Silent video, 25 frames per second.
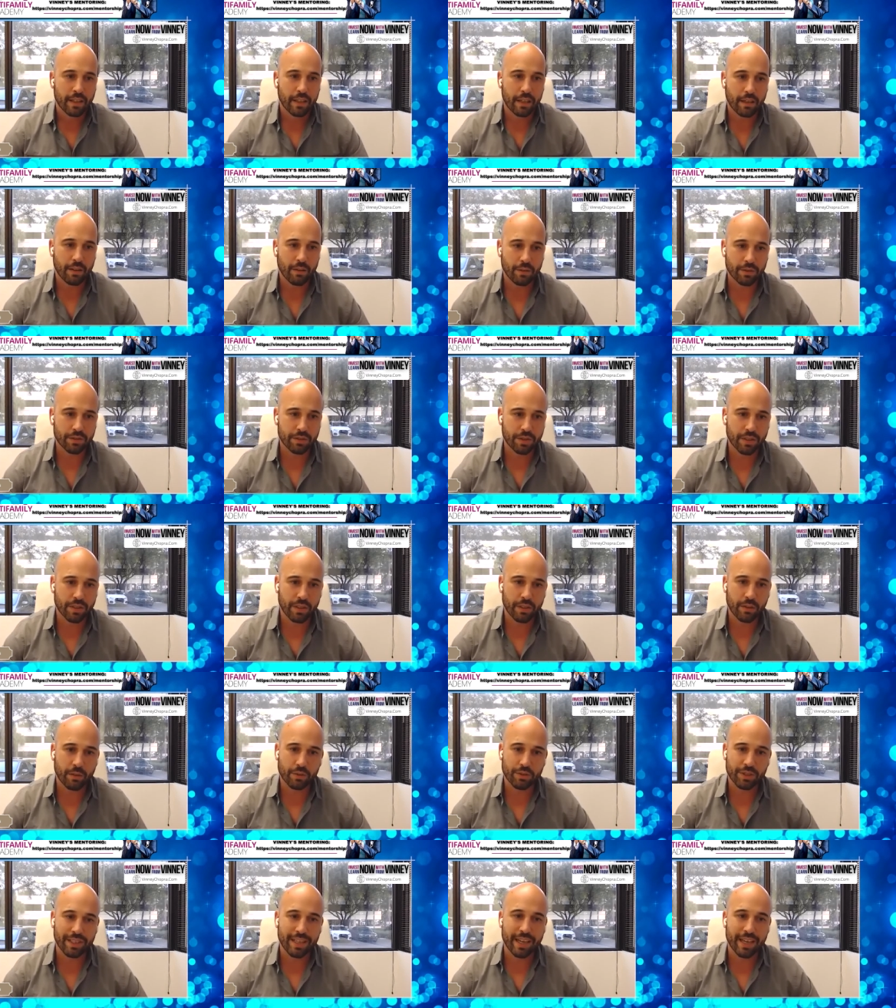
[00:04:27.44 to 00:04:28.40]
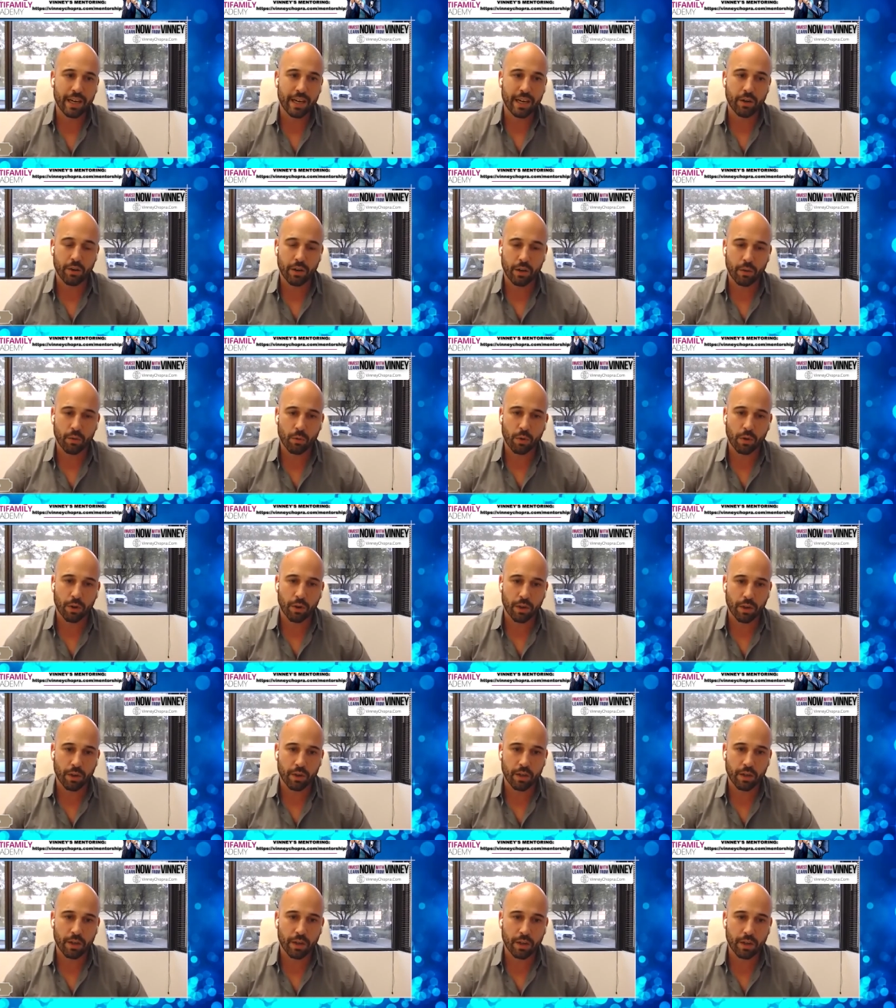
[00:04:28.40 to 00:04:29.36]
uh, it, was a, it was an era
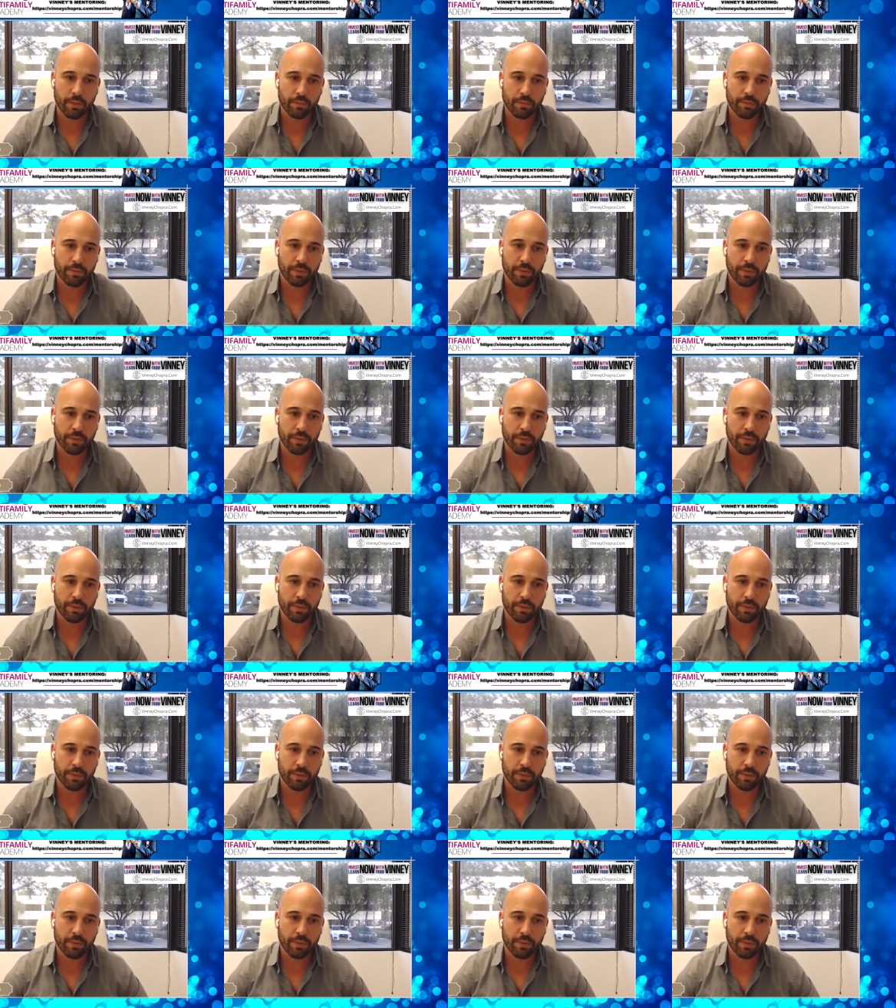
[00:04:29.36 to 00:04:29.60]
where um,